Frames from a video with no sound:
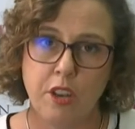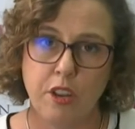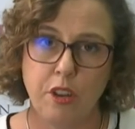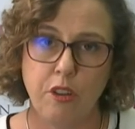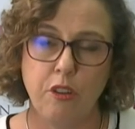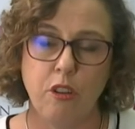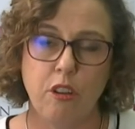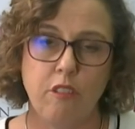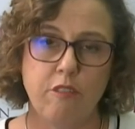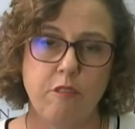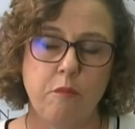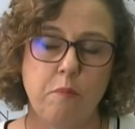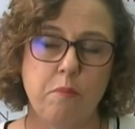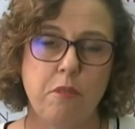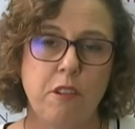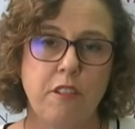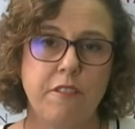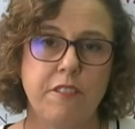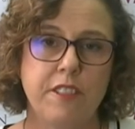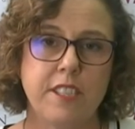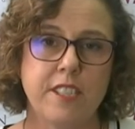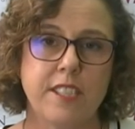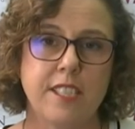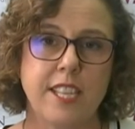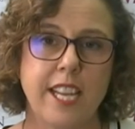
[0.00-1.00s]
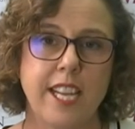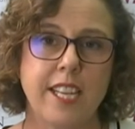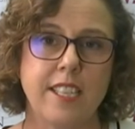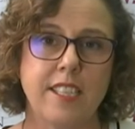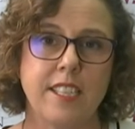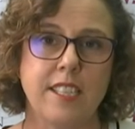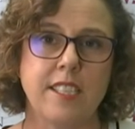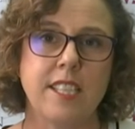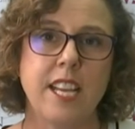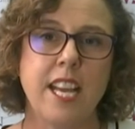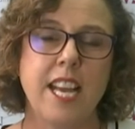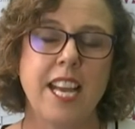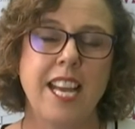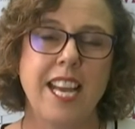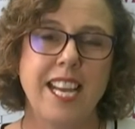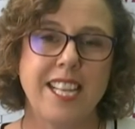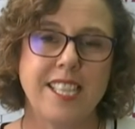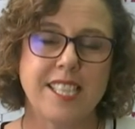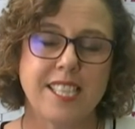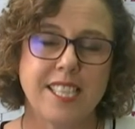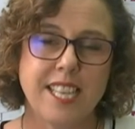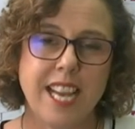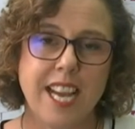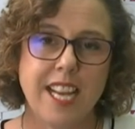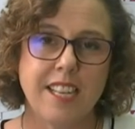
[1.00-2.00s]
not-for-profit sectors,
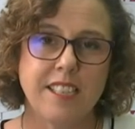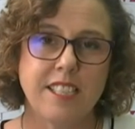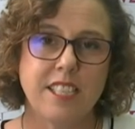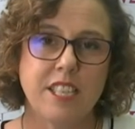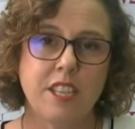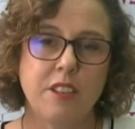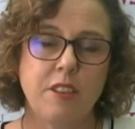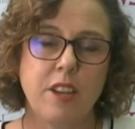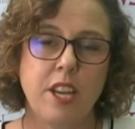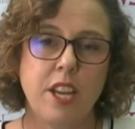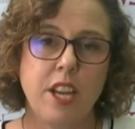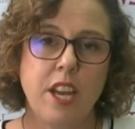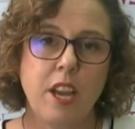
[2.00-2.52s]
and start to